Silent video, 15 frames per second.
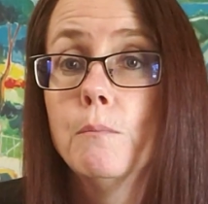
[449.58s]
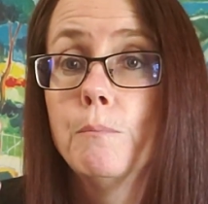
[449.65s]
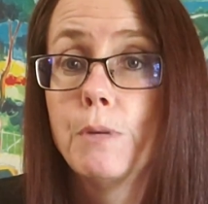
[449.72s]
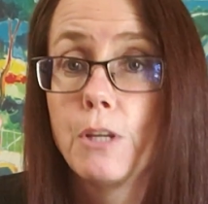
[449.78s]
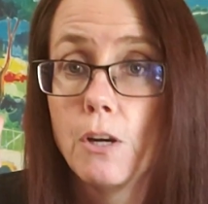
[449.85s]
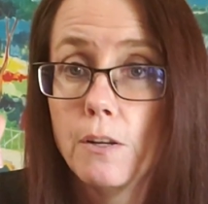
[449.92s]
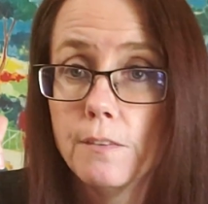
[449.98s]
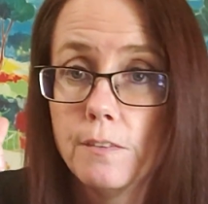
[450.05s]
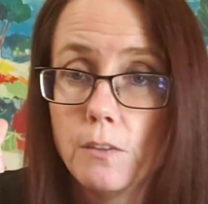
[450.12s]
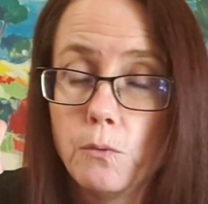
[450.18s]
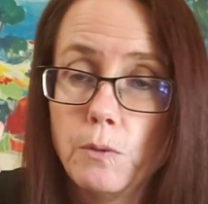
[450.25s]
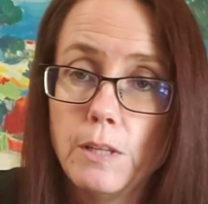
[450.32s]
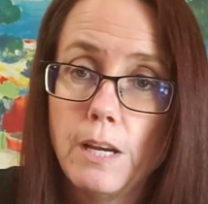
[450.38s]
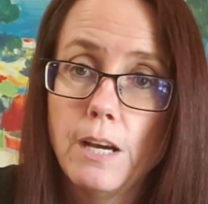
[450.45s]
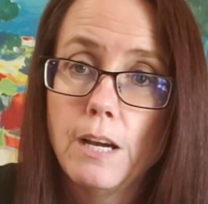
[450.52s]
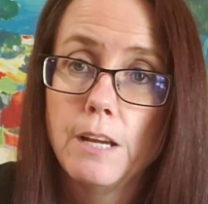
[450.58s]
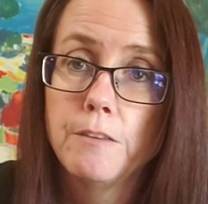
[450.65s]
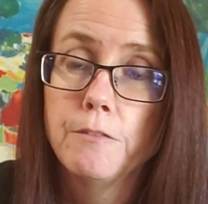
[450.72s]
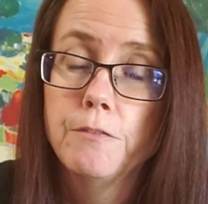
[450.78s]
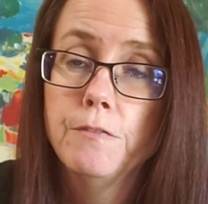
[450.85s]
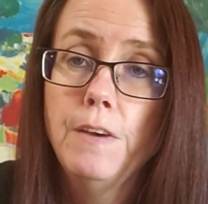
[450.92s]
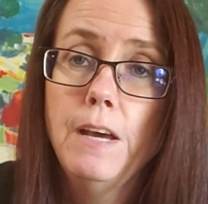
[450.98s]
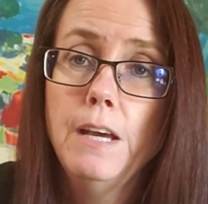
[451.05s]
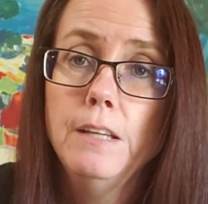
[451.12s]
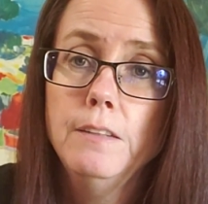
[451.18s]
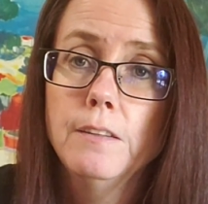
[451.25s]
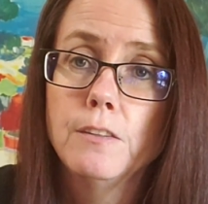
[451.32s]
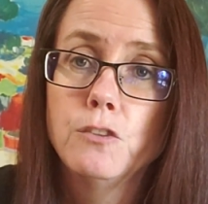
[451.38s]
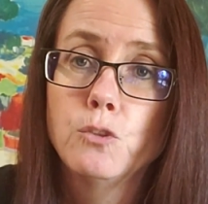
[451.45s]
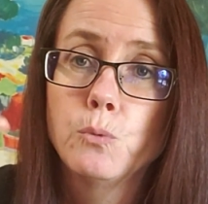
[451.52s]
Pecans are really high in fat,
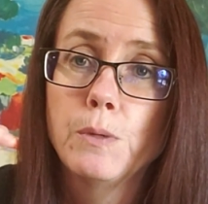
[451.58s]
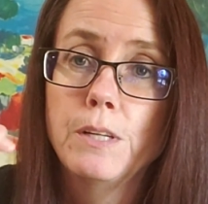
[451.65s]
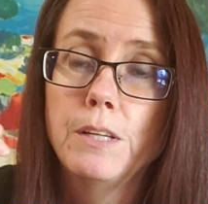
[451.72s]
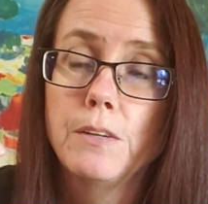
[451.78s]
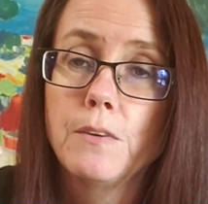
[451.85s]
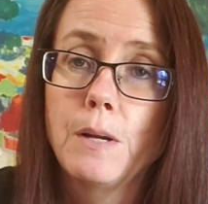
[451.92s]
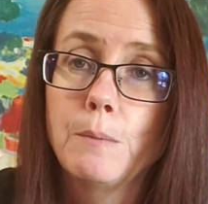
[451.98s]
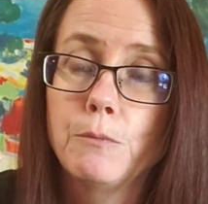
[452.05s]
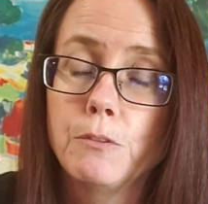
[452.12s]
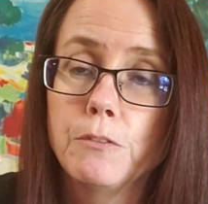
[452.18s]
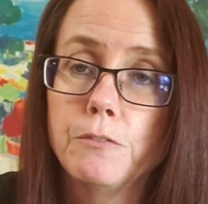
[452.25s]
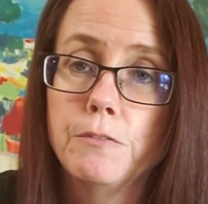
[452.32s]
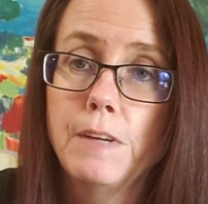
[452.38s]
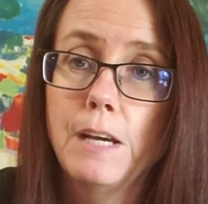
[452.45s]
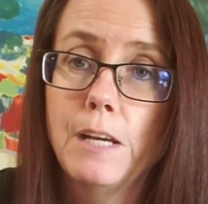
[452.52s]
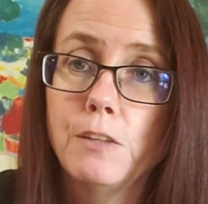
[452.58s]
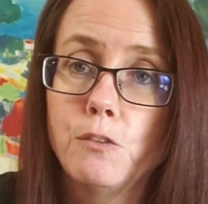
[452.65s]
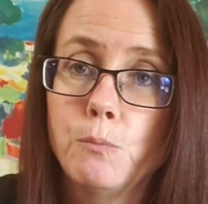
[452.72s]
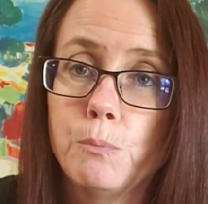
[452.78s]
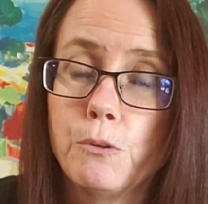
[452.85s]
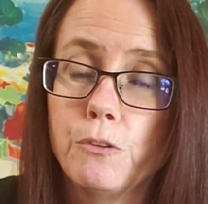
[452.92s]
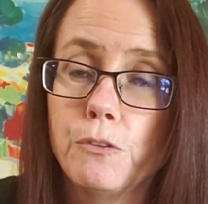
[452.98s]
they're 20 grams of fat per